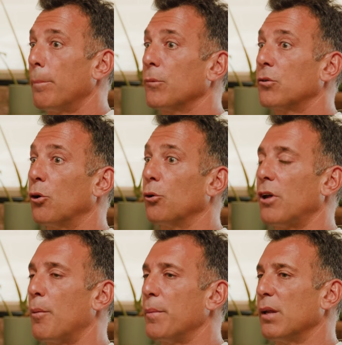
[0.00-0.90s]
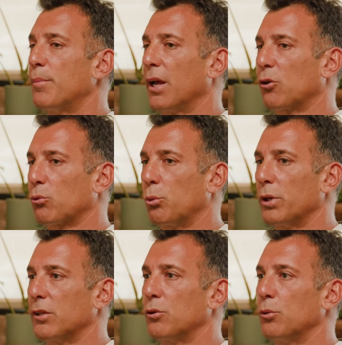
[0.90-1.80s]
So not many bankers were
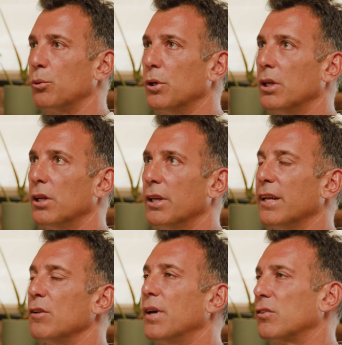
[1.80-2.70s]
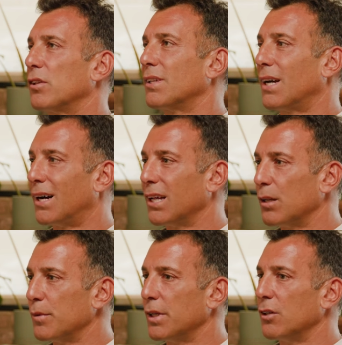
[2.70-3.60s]
willing to invest the
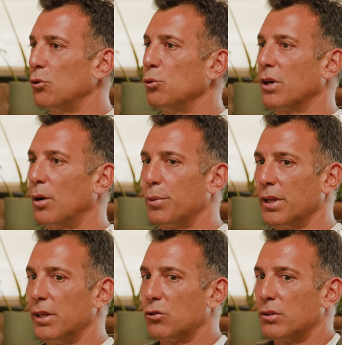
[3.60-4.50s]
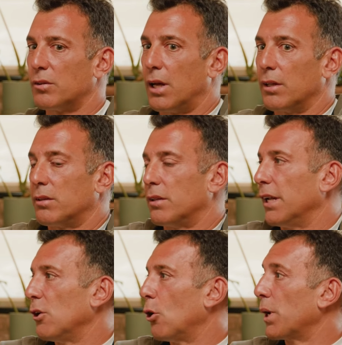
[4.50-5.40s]
time into companies that they
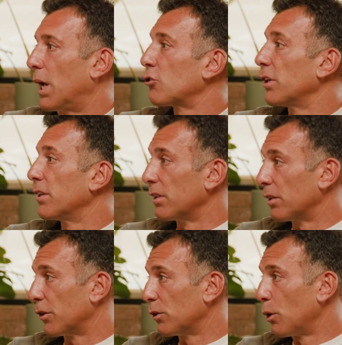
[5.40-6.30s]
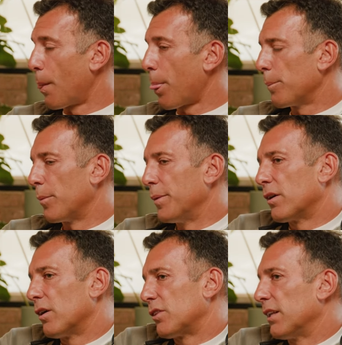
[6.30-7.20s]
didn't know would actually deliver. But
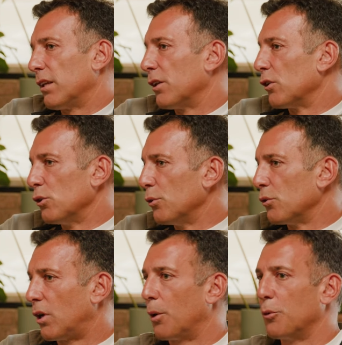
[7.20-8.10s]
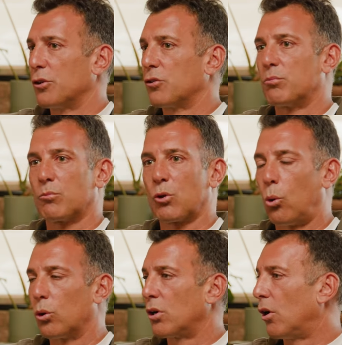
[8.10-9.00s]
because I had nothing to lose, I would just
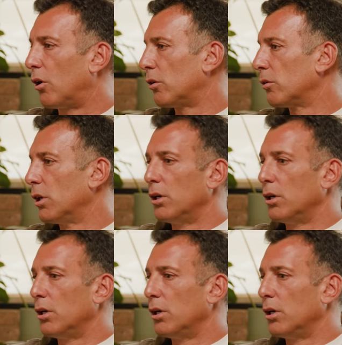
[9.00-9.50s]
cold call